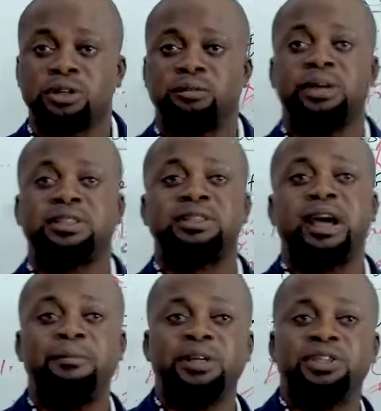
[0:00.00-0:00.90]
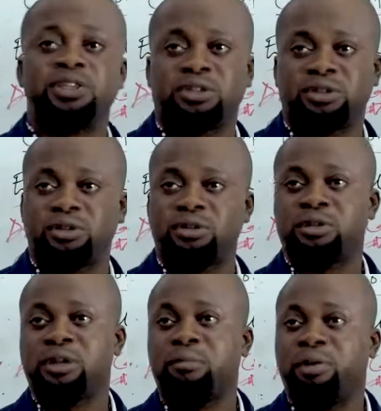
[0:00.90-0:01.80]
but damage to
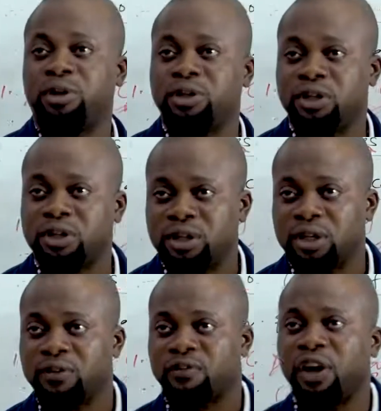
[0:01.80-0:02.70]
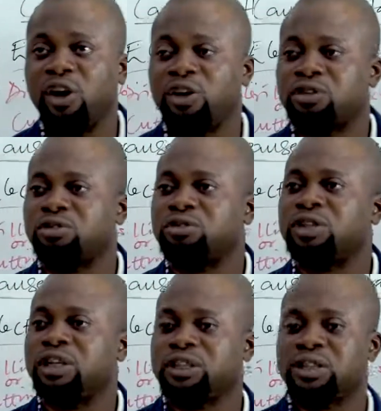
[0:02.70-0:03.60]
the body, failure to
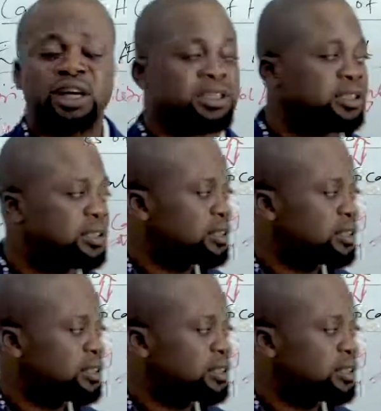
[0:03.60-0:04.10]
de-energize,